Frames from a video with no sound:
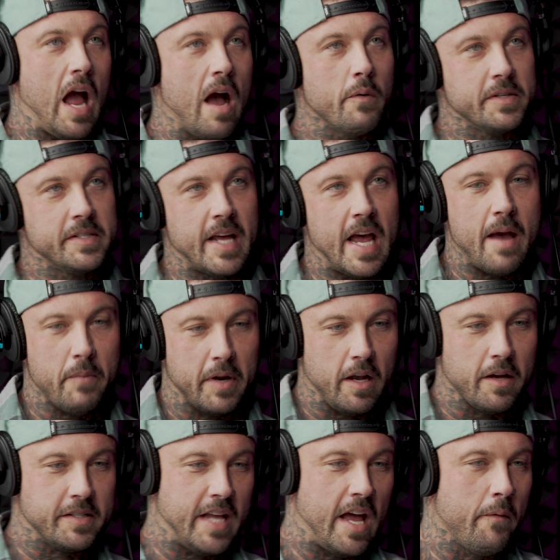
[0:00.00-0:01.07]
I was at,
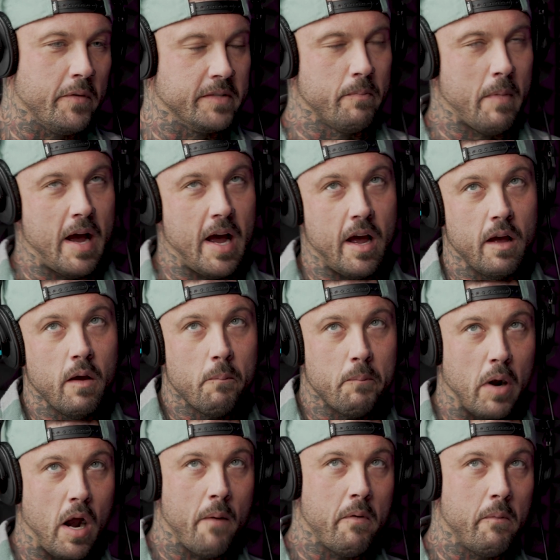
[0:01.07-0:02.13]
because that was
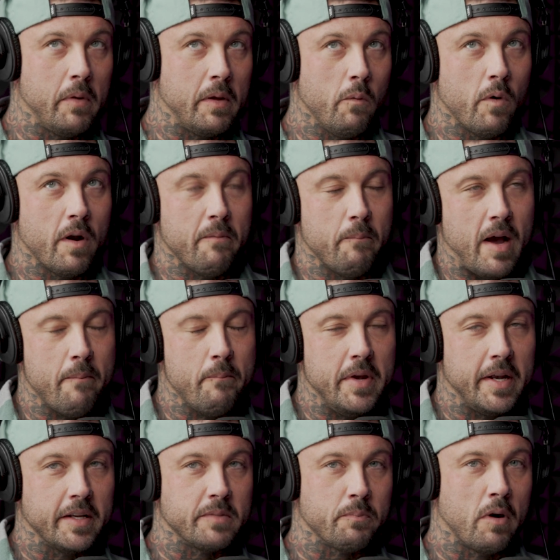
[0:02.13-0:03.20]
probably one of my
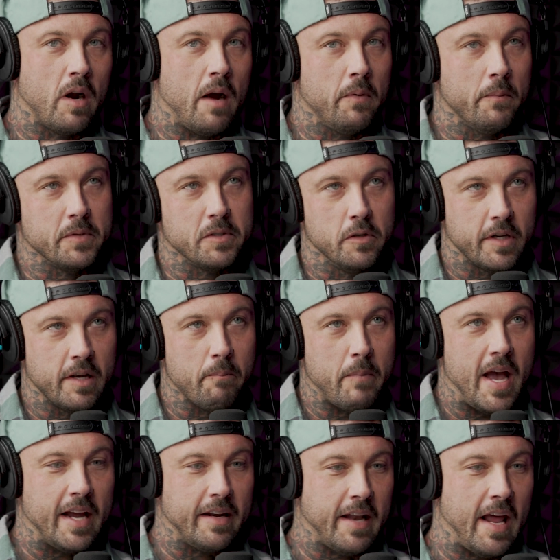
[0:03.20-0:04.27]
biggest problems looking
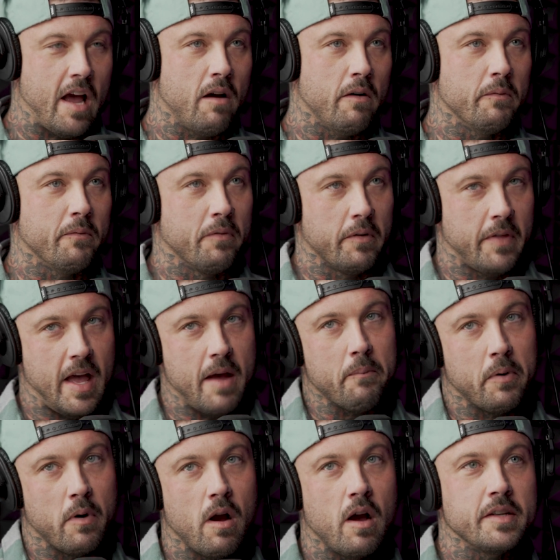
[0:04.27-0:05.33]
back now for that
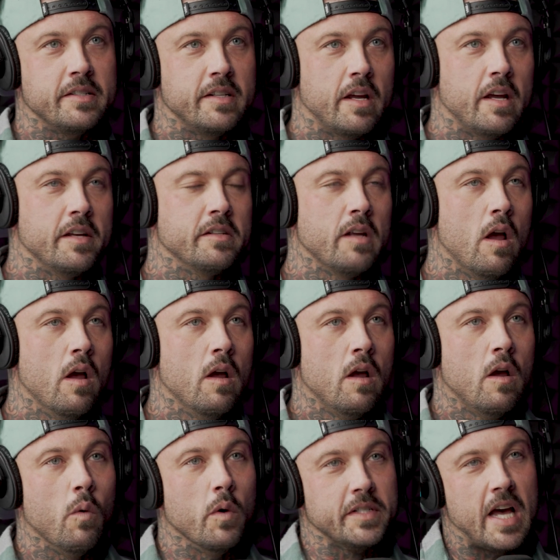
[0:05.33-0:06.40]

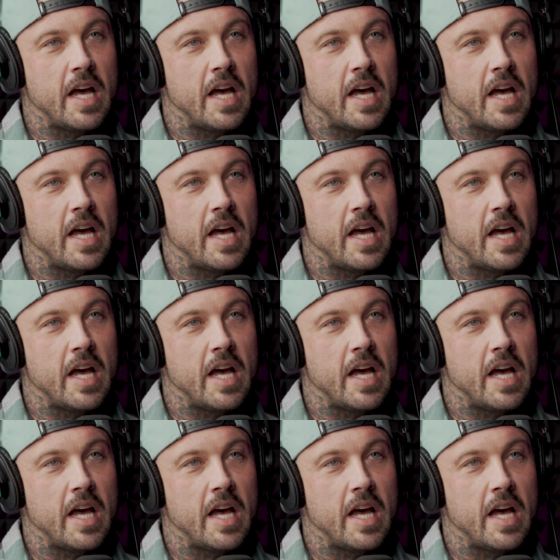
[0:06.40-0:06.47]
process, was